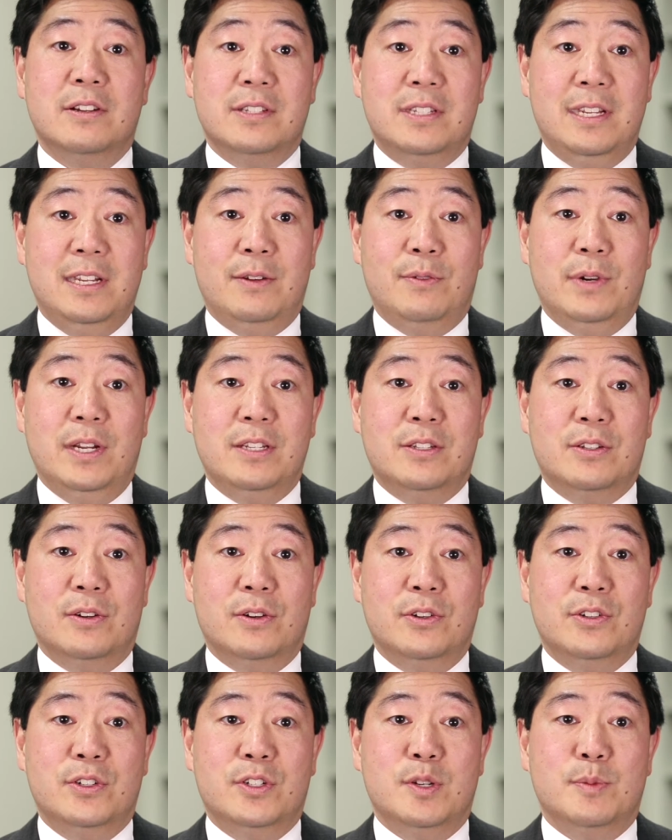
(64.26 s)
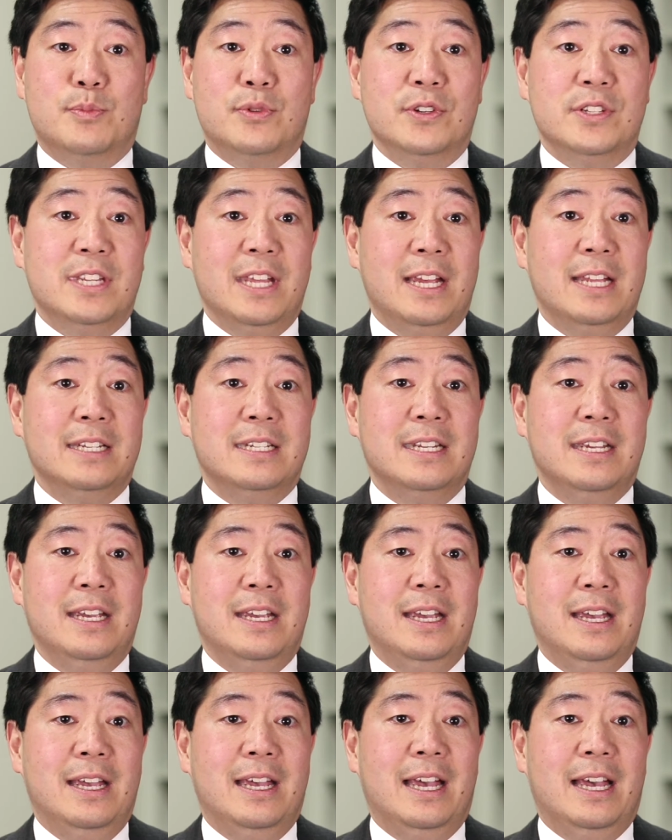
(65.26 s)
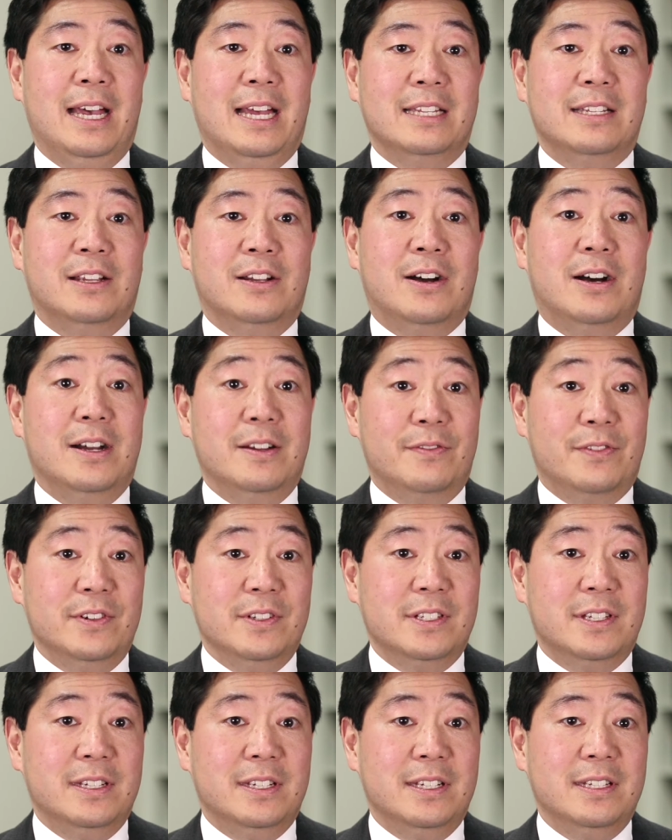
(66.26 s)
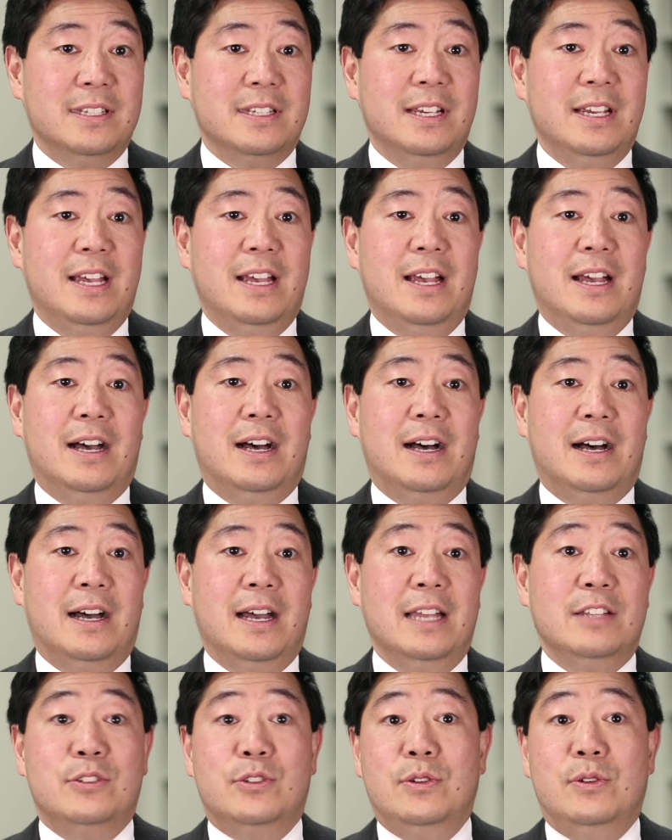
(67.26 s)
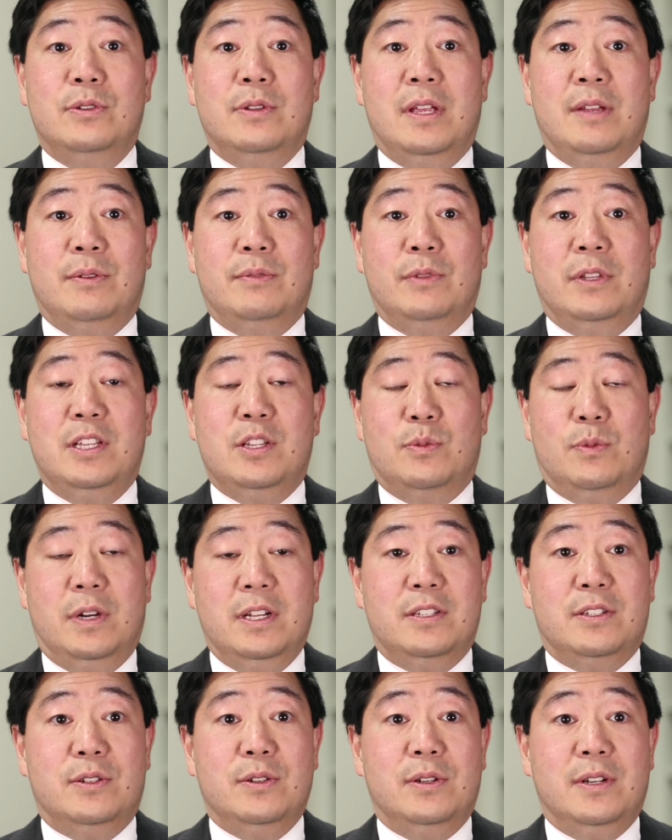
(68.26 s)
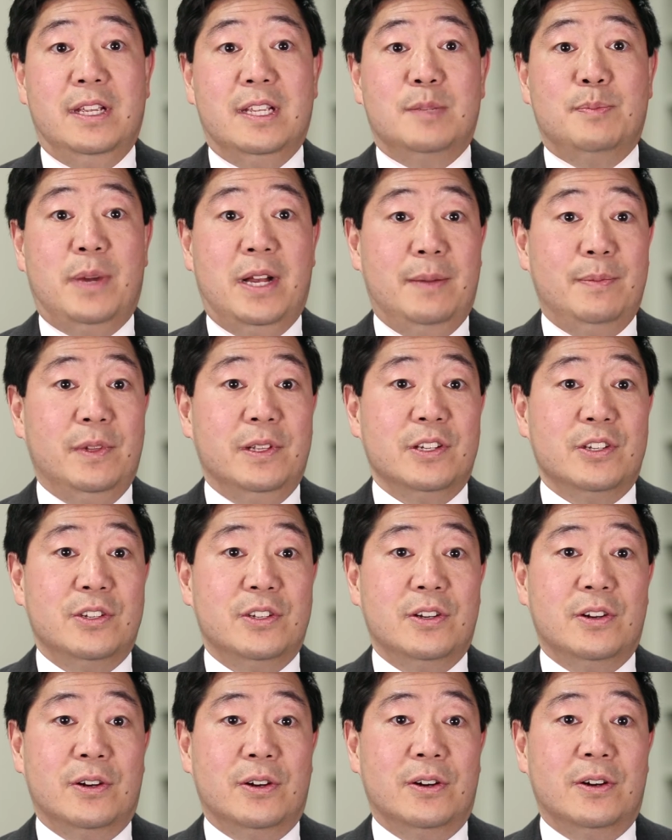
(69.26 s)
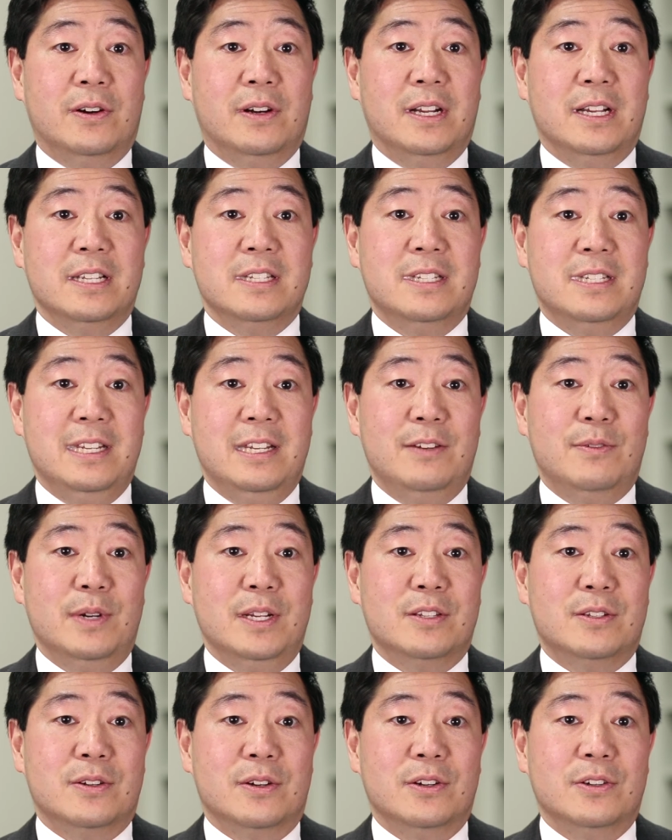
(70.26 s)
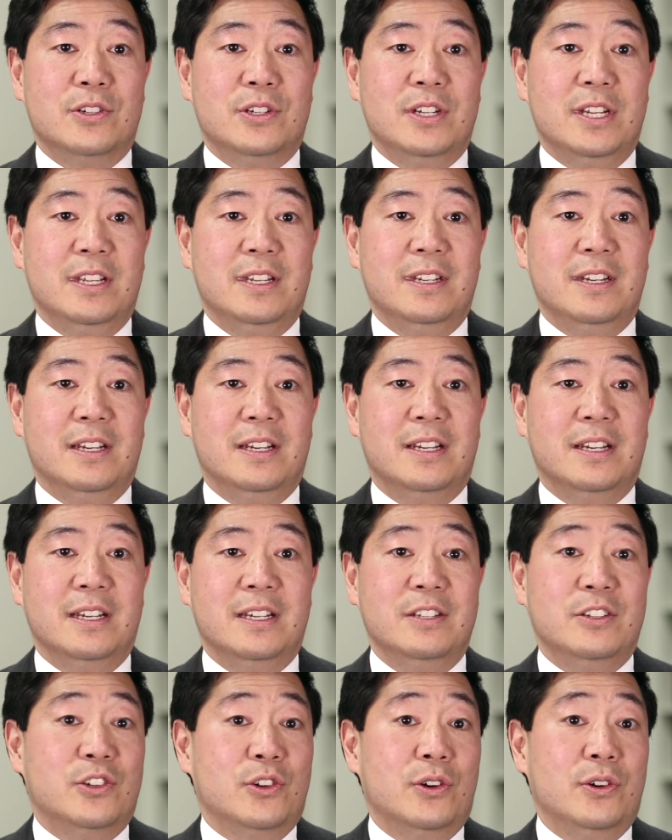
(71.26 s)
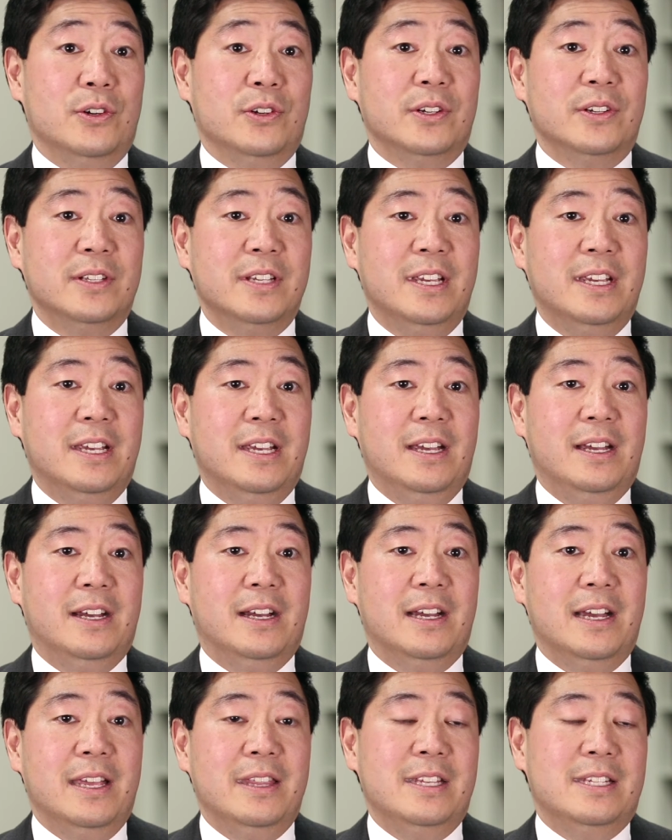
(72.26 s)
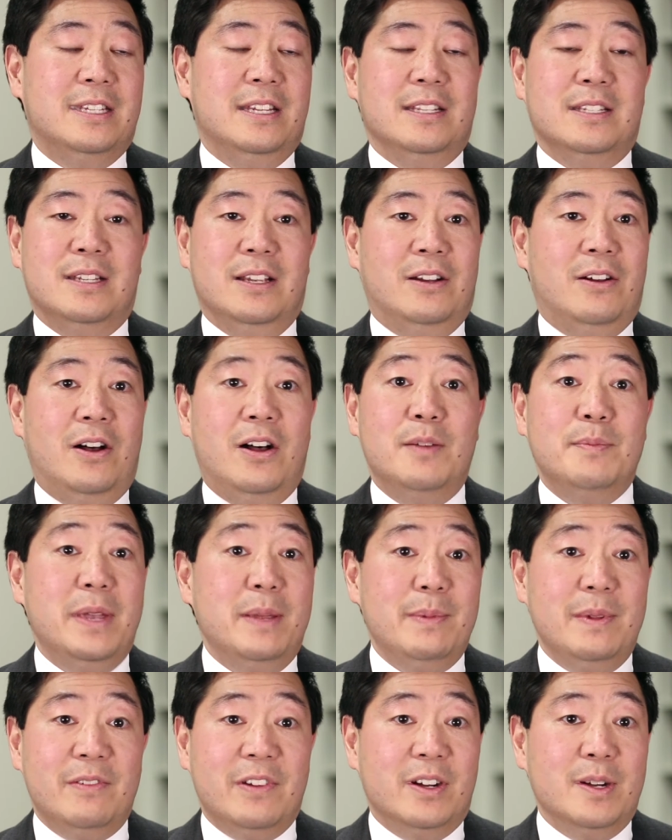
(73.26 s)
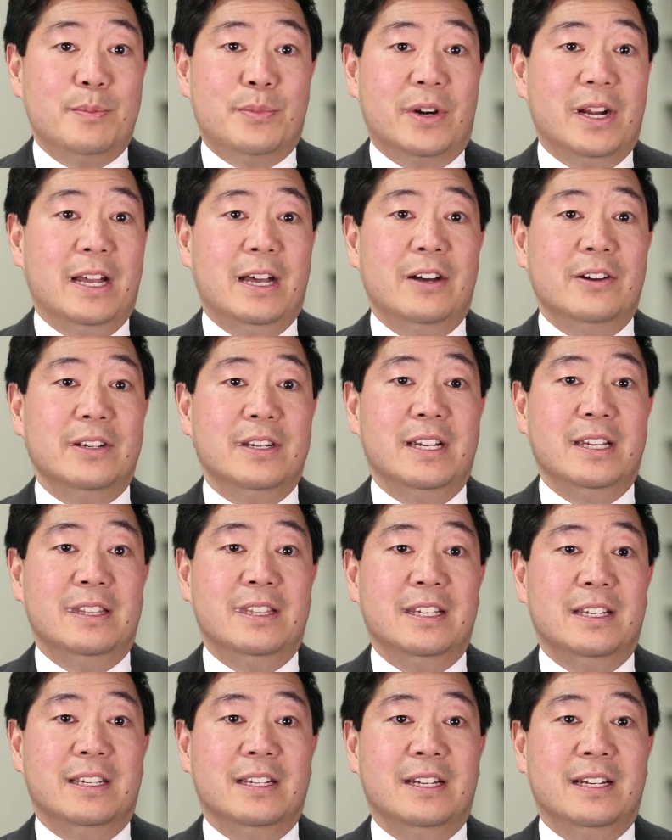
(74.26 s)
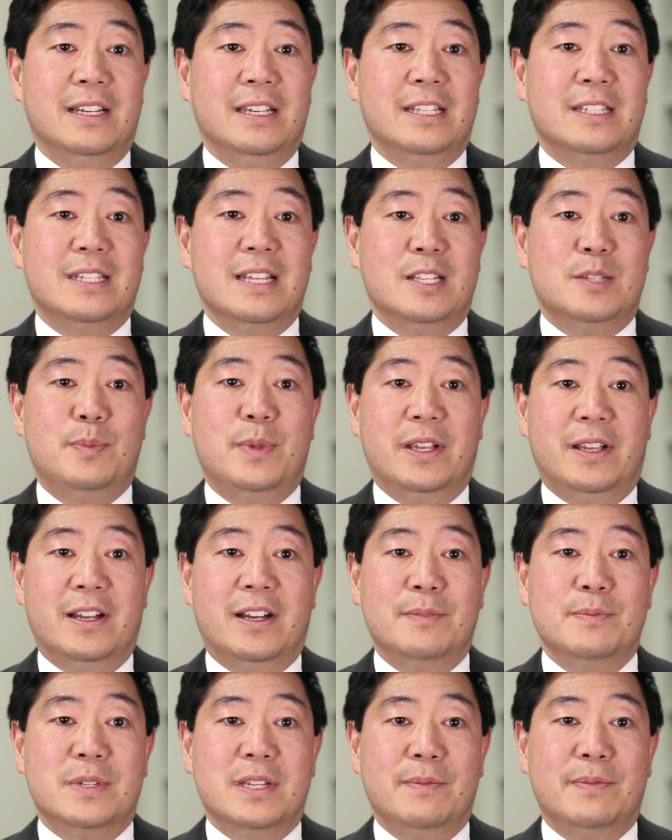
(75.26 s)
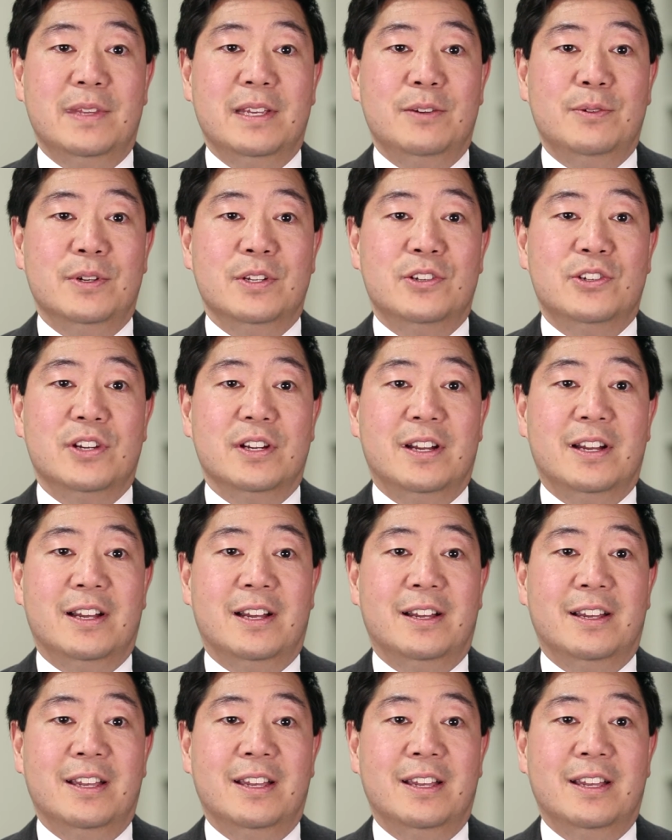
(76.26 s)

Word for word: their SEED research to present at conferences. Uh, and student, at least one student has published her uh, SEED research in a journal. Uh, and this has uh, all made me very proud, and I think uh, it's, it's become something which